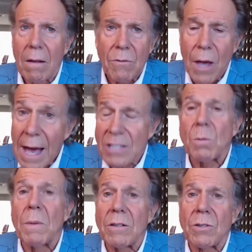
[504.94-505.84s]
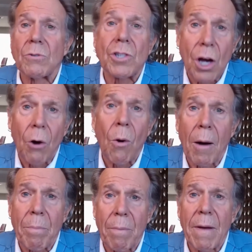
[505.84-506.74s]
to ask me to show
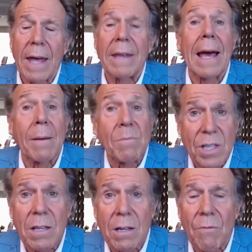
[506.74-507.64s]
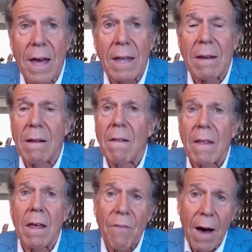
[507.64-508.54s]
up and MC an event
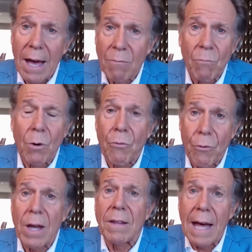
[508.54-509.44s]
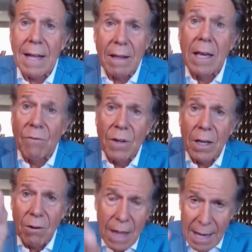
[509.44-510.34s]
if I were free that
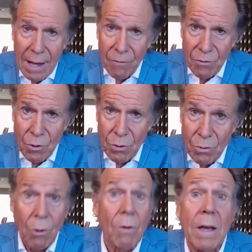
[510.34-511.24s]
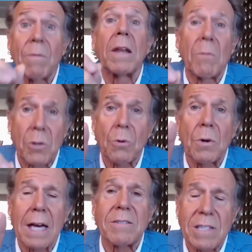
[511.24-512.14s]
evening or that afternoon, or even in two
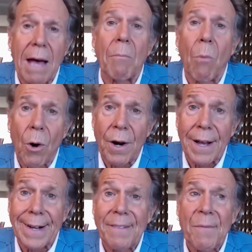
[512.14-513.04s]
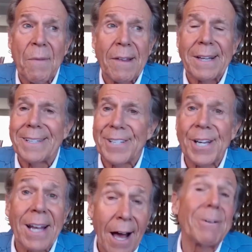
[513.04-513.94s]
cases that morning,
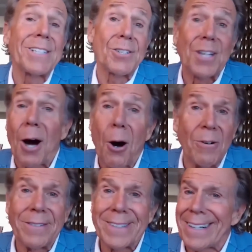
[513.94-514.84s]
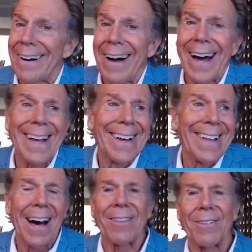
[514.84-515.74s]
Gene, I would just go. You know, I
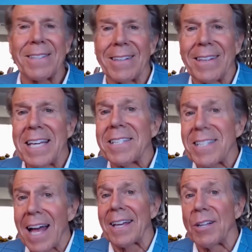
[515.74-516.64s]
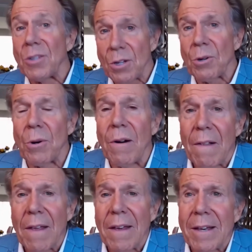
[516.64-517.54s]
thought the least I can do
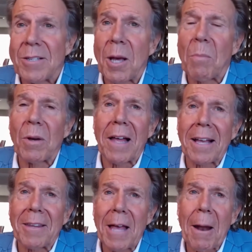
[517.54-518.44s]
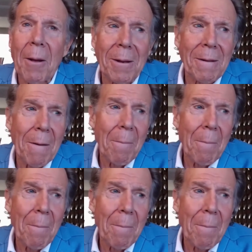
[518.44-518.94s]
is something like that. And